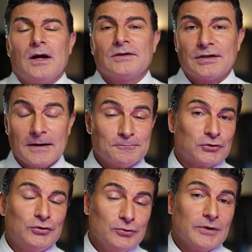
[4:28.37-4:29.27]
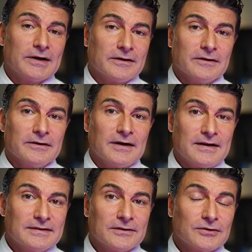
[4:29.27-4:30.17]
Type 2 error, on
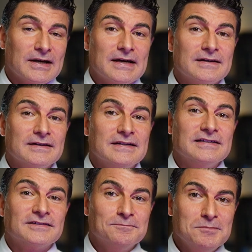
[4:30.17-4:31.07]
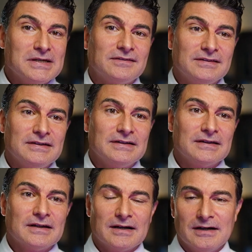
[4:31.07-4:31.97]
the other hand, is
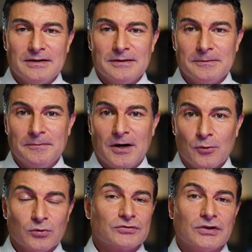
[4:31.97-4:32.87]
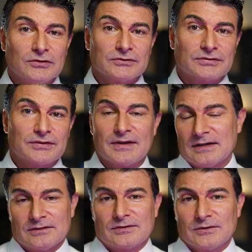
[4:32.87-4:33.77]
missing a result
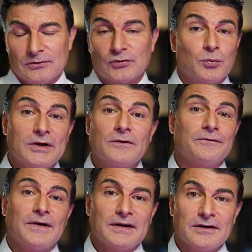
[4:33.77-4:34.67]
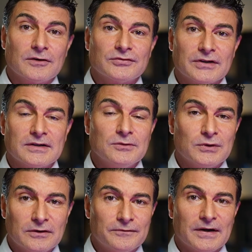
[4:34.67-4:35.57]
that, so we don't, in our study, we
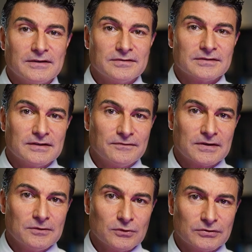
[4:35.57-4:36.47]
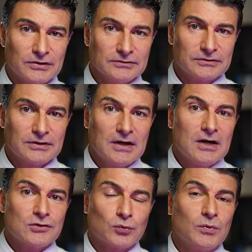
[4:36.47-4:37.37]
don't find a significant result.
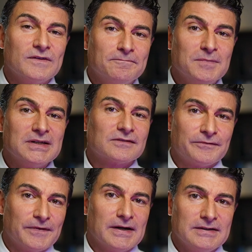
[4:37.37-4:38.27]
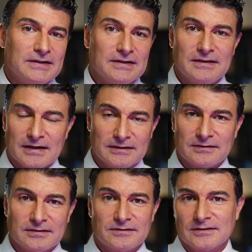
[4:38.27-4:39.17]
So we've missed finding that
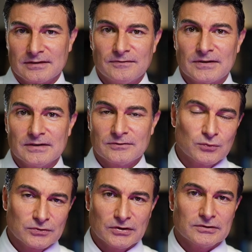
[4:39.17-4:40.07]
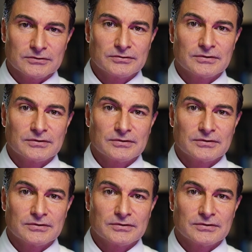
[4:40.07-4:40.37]
significant result.